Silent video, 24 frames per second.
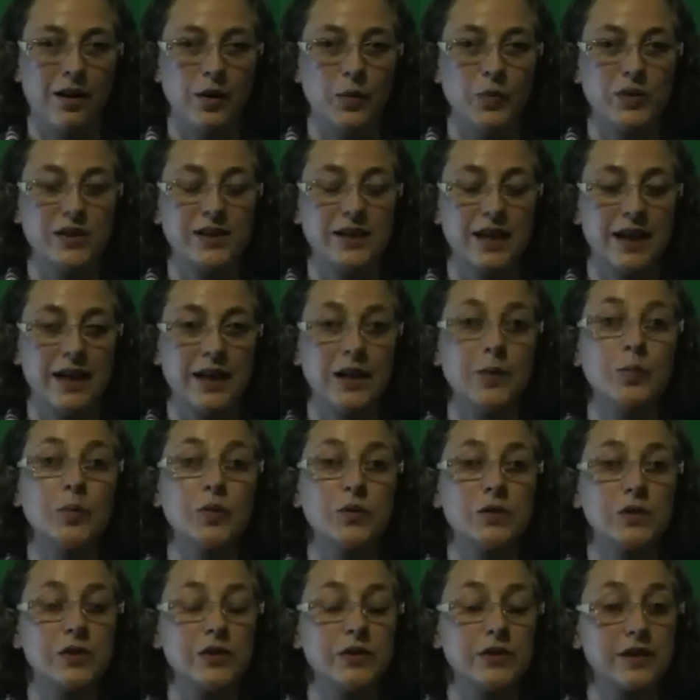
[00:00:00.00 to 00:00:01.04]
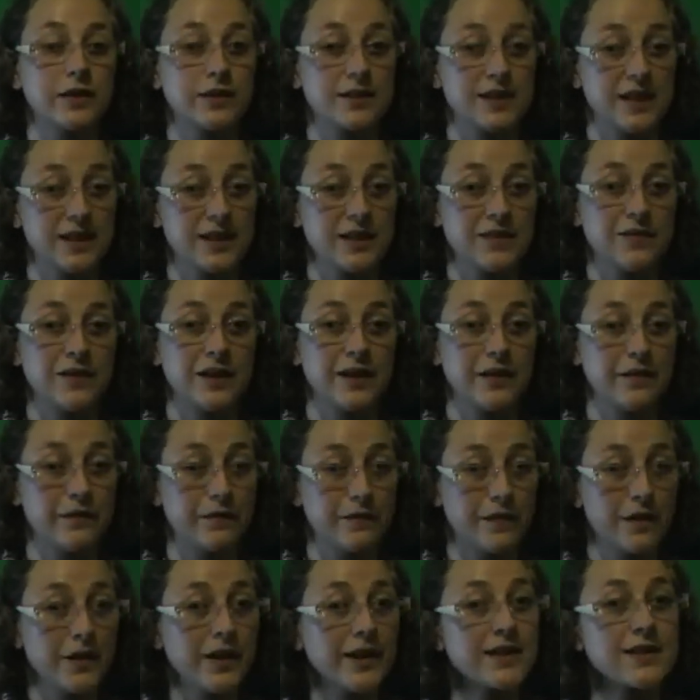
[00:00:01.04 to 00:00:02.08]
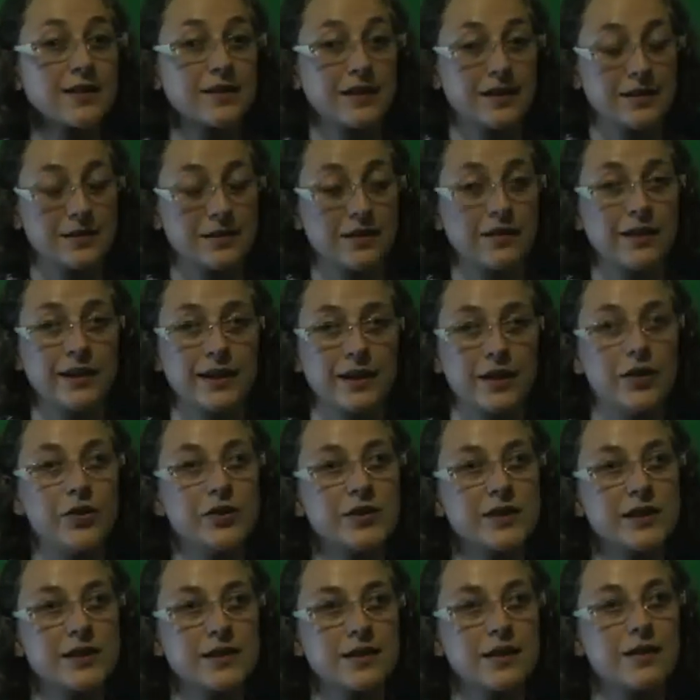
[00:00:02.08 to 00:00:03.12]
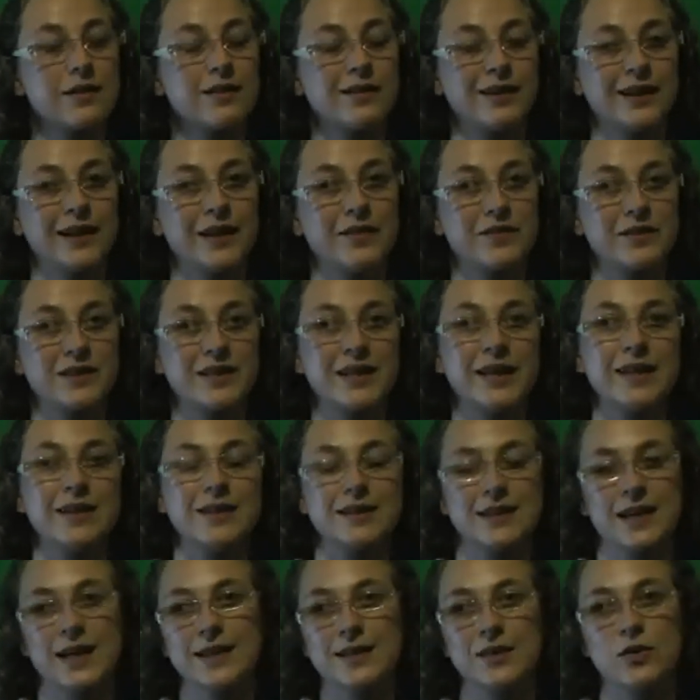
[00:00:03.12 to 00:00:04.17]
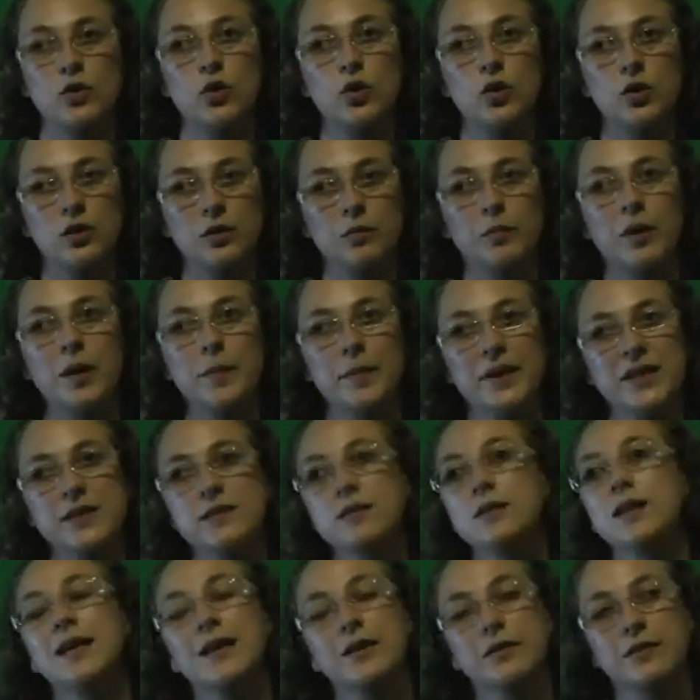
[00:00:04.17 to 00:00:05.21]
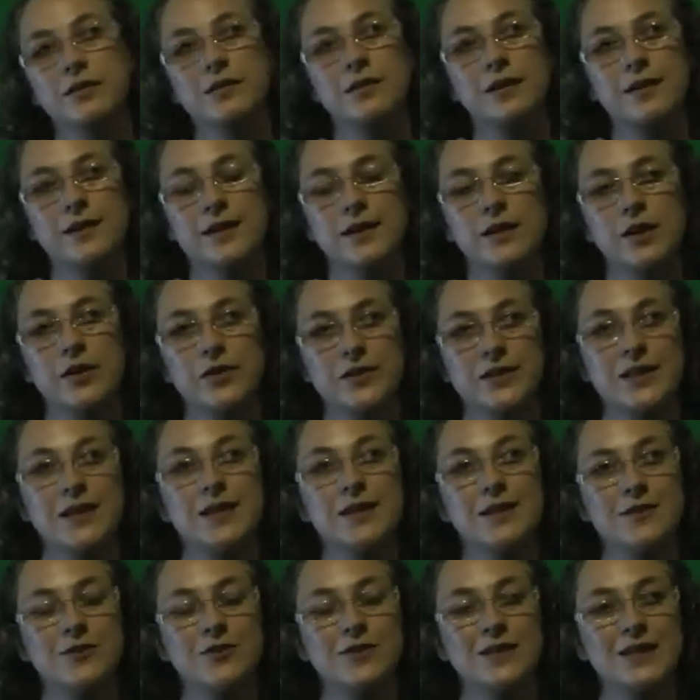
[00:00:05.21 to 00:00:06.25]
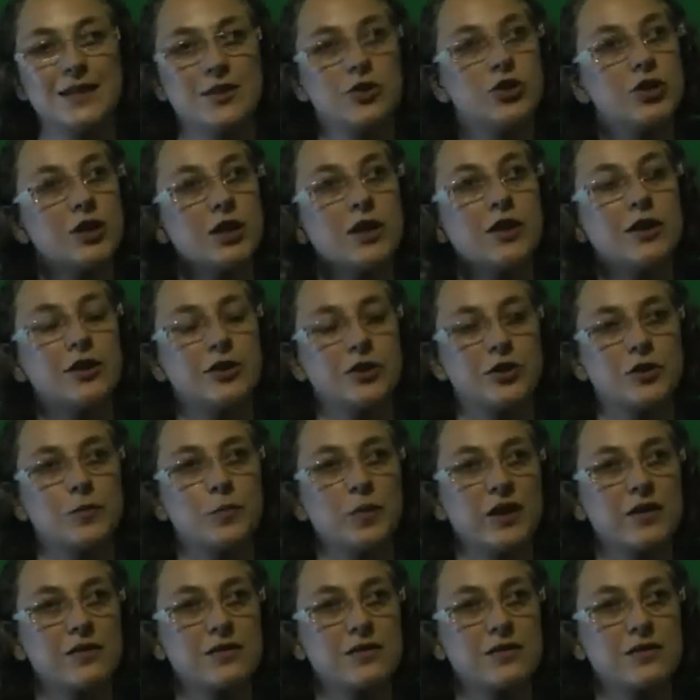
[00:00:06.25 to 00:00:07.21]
I was able to successfully fight that diagnosis, and I have since had all of my mental health diagnoses discharged